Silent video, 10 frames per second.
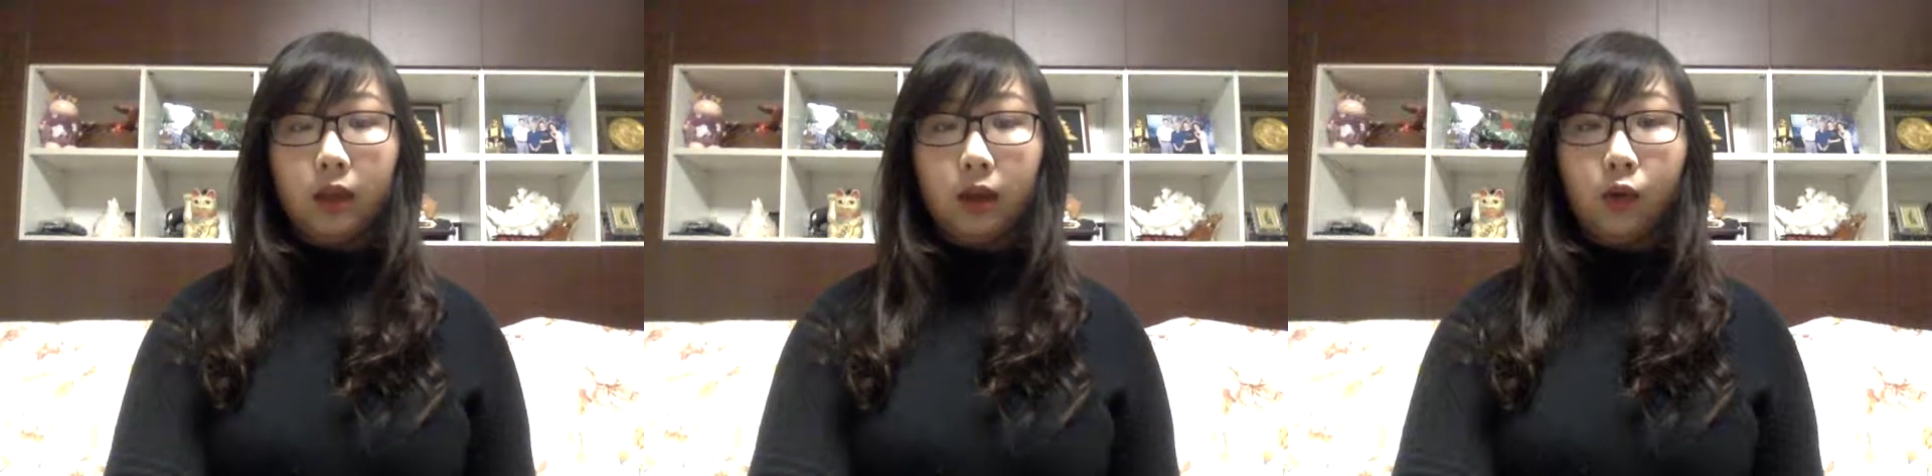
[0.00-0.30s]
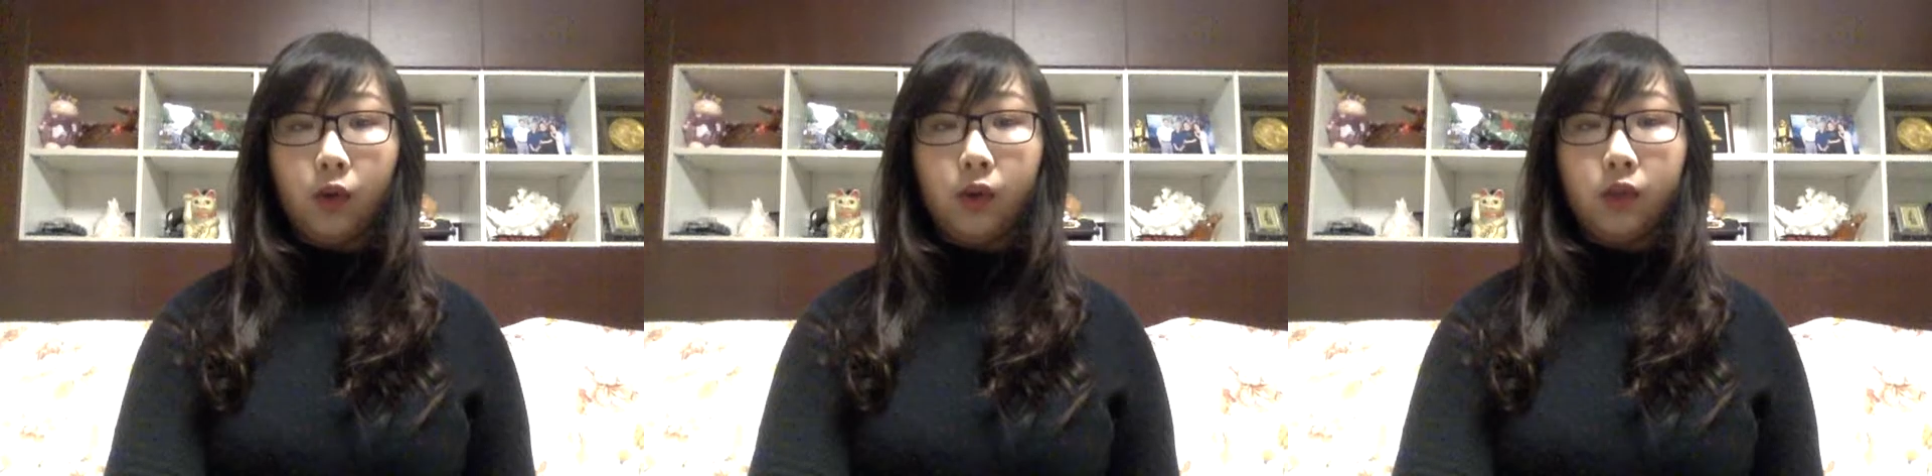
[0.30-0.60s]

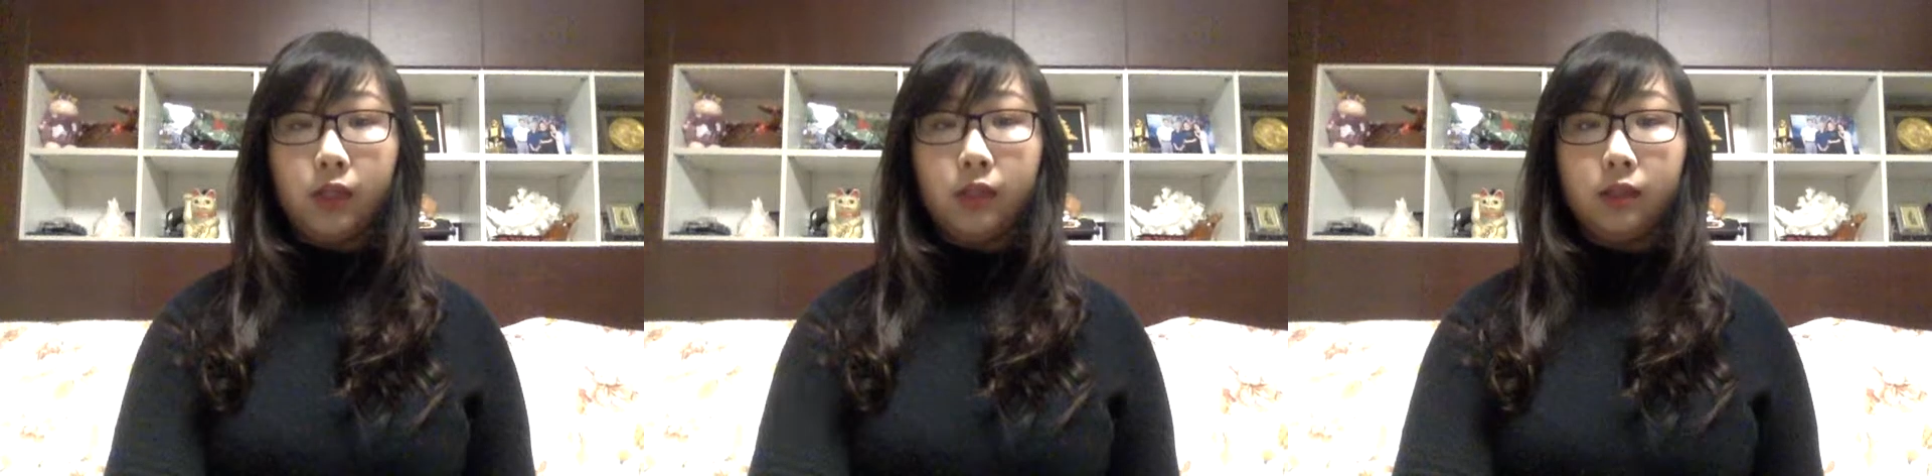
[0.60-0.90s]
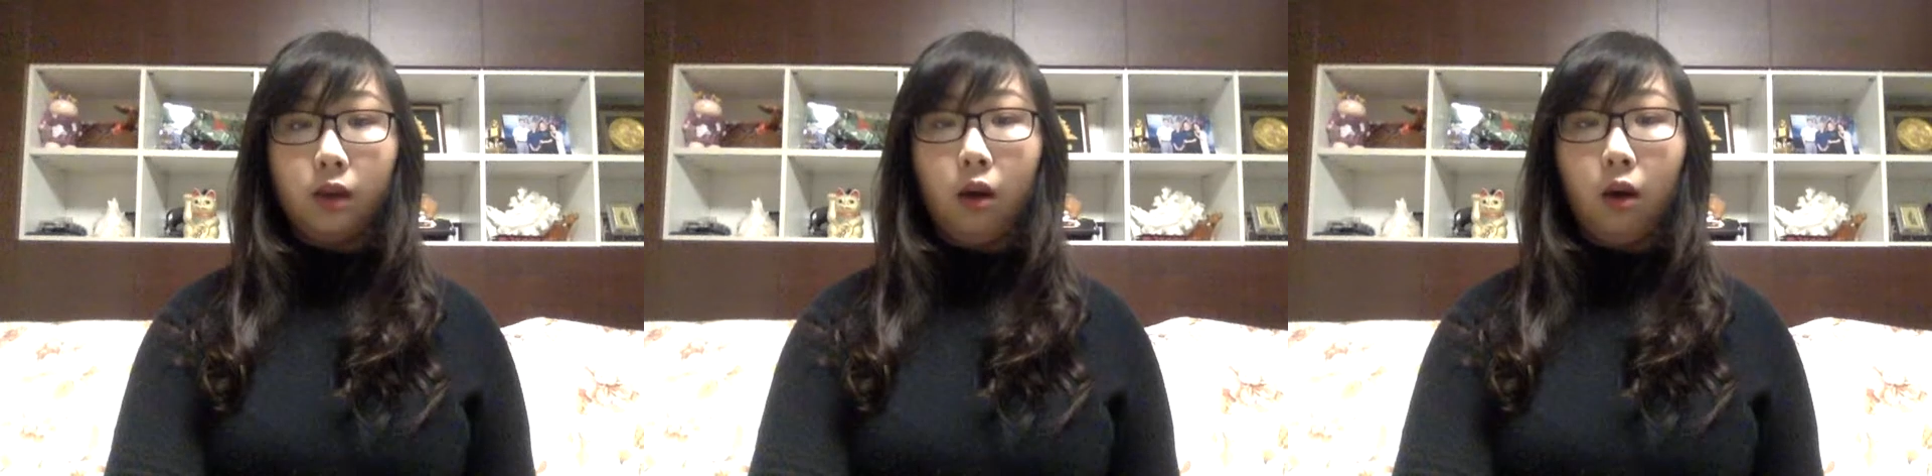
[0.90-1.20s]

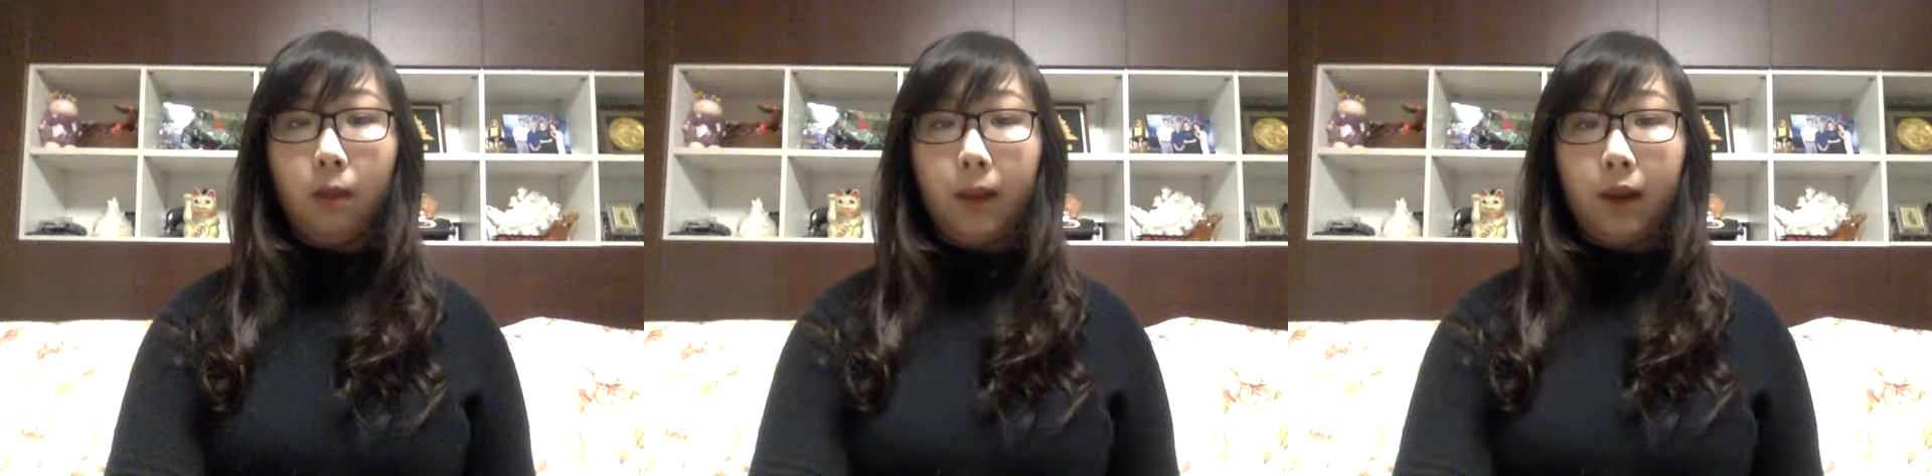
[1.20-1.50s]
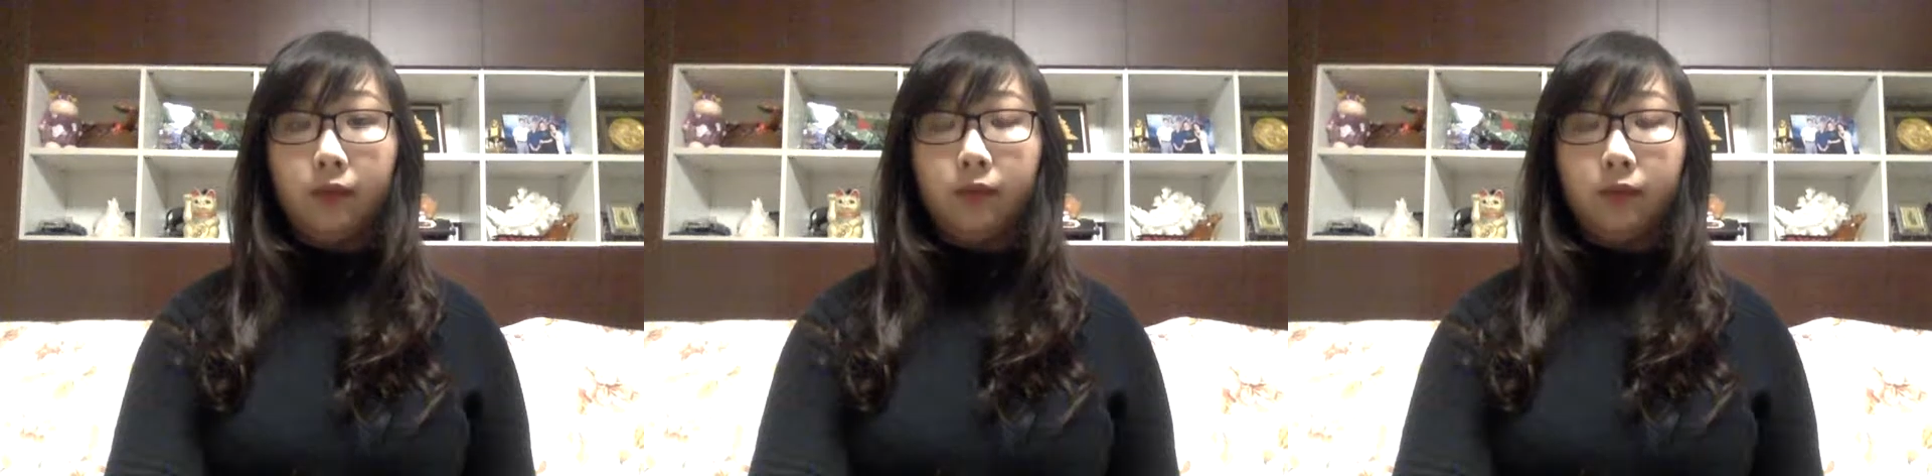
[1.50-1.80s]
accuracies all
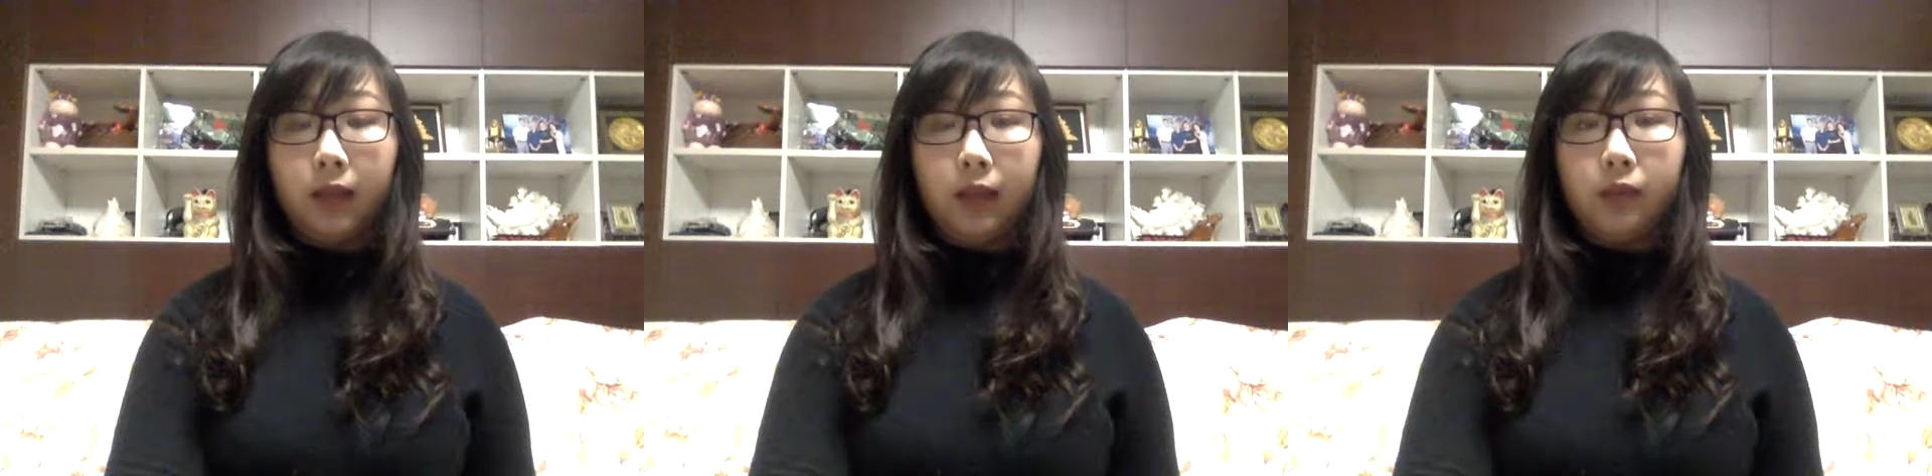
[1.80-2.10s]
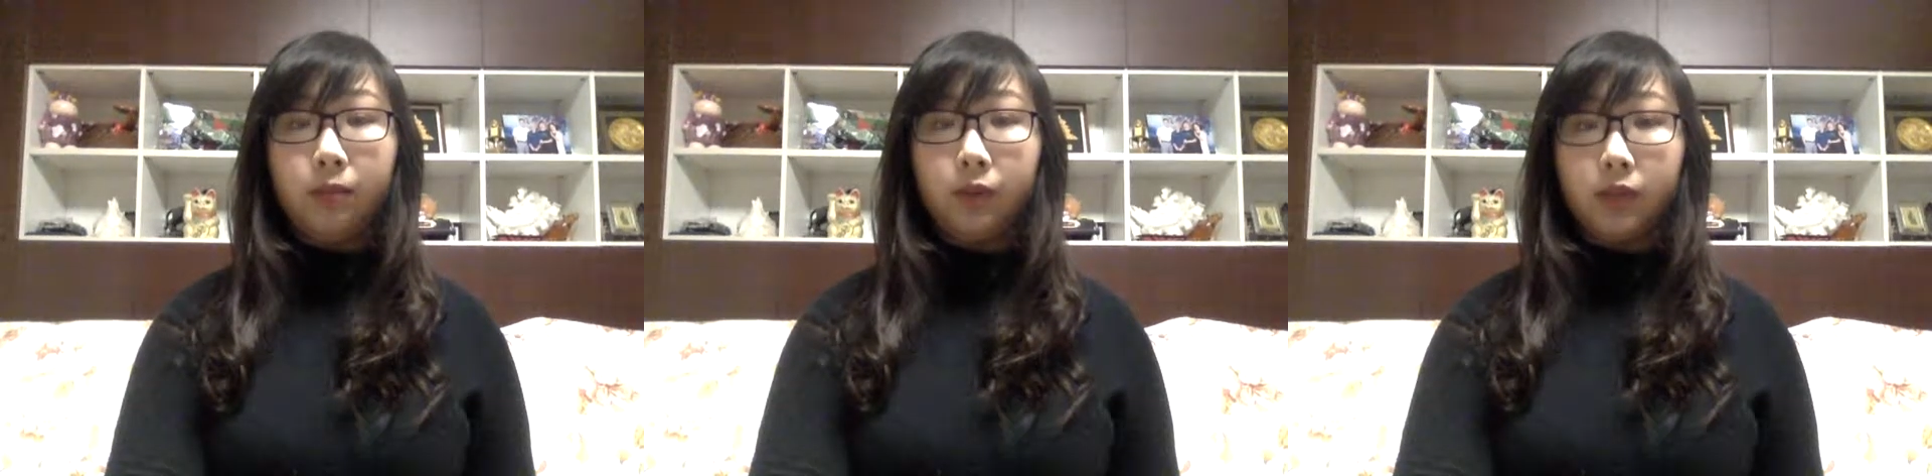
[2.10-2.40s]
above
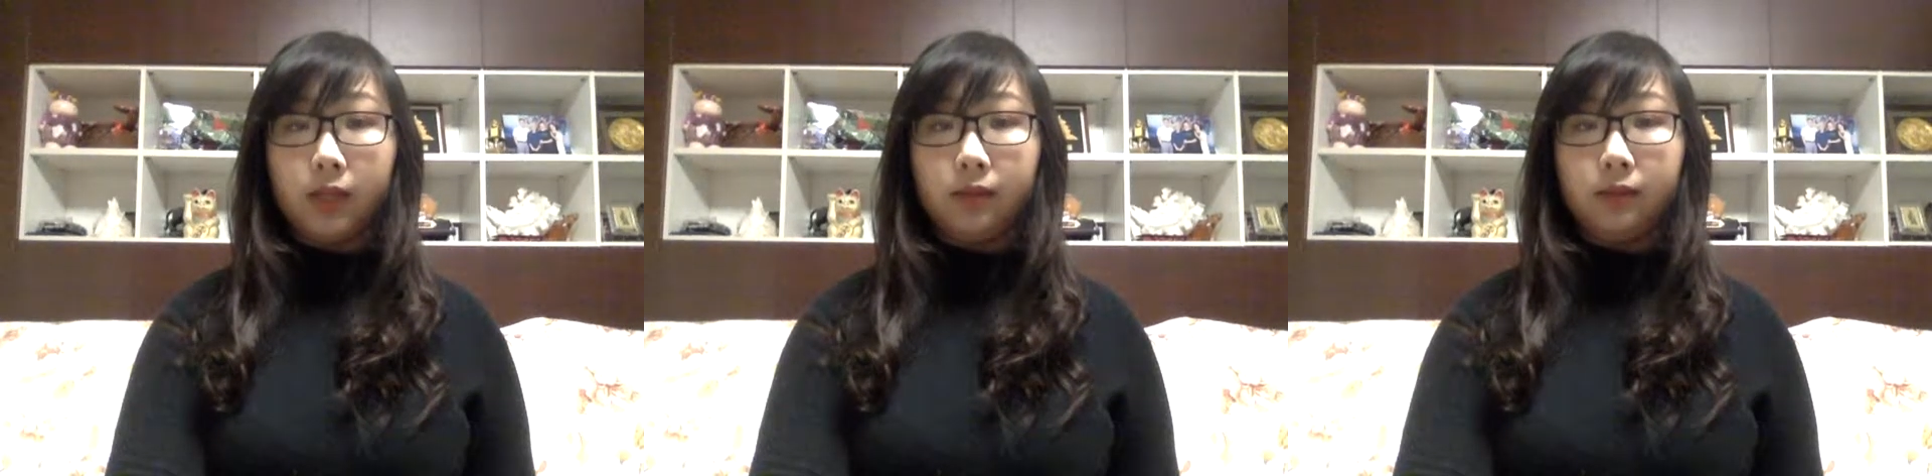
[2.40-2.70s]
19%.